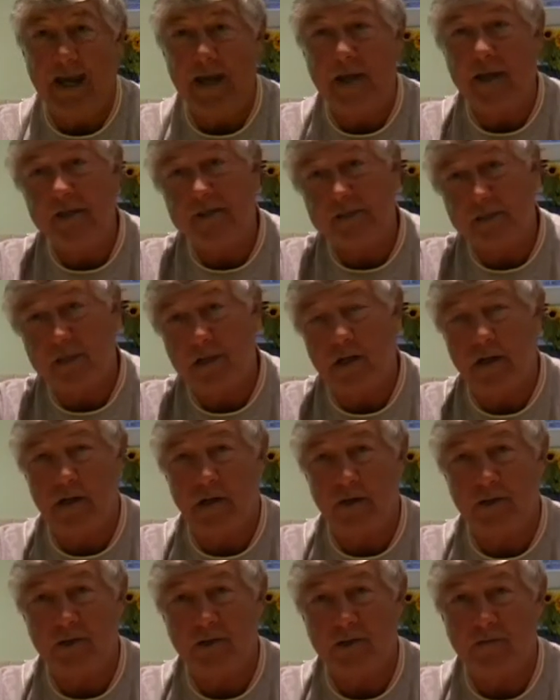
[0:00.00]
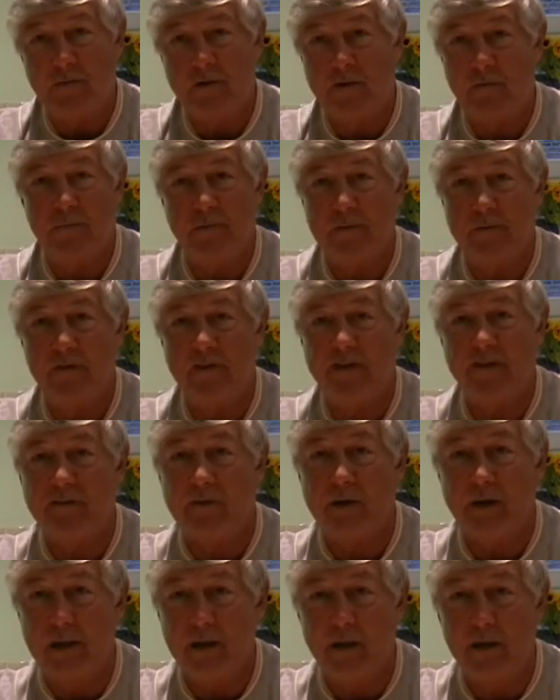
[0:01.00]
Again, in Salerno, I should have won probably
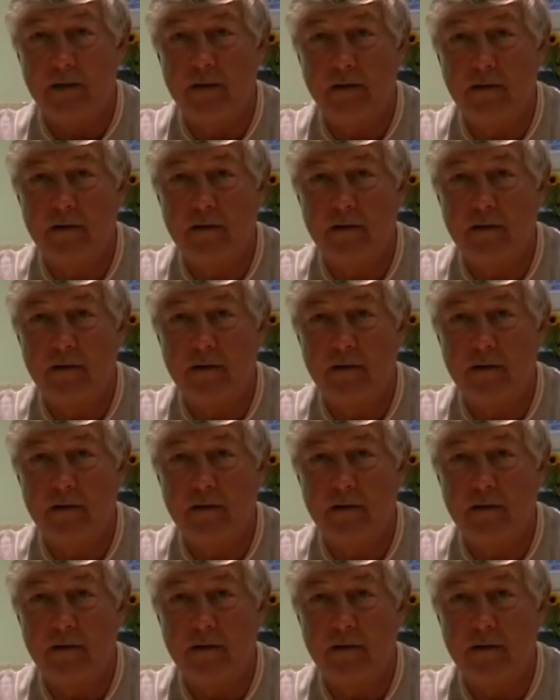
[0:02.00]
3.